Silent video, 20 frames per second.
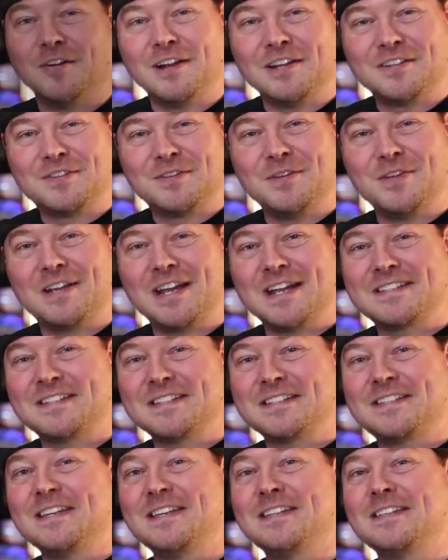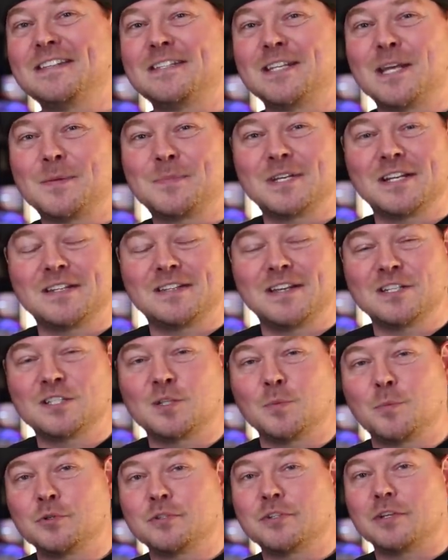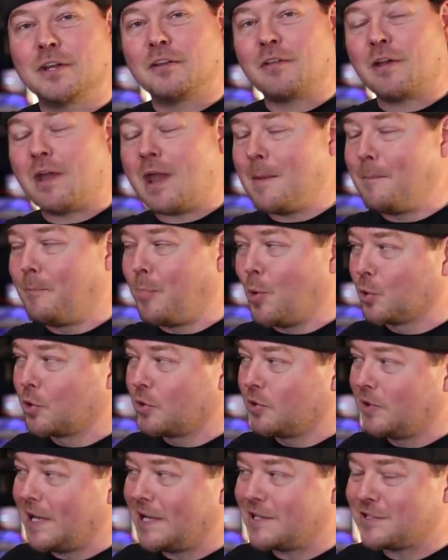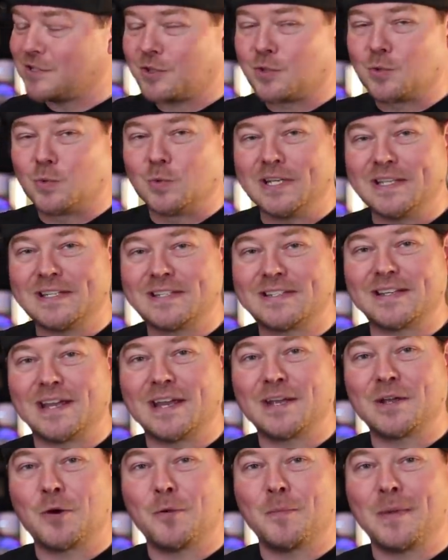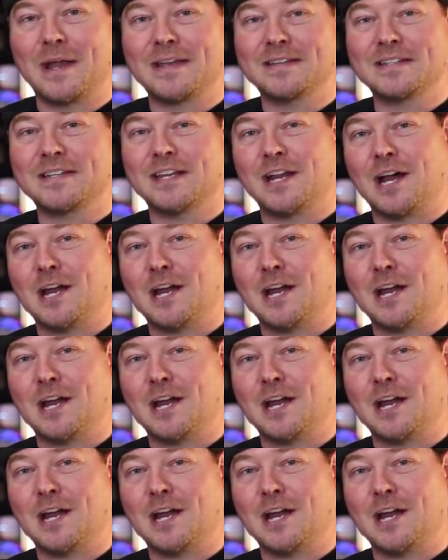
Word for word: Alright, so you guys can see the steps that it takes to put together a Borderlands 3 Psycho Mask,